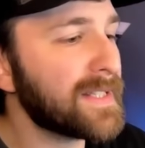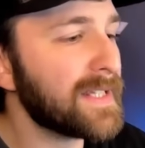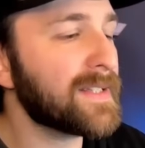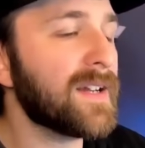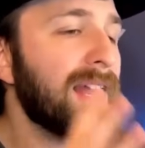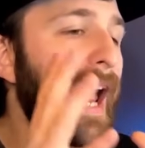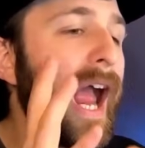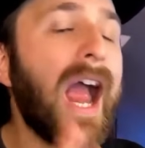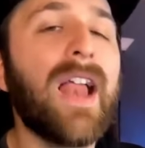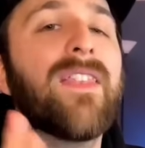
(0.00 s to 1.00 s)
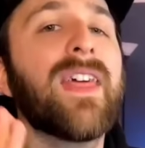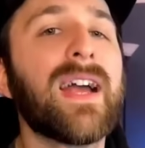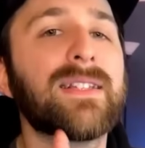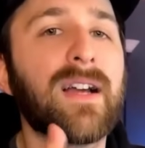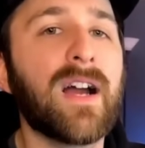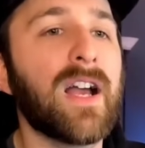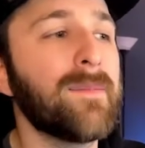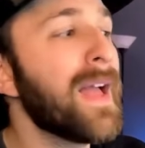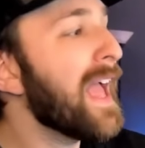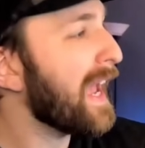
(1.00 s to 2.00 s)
to get done at that time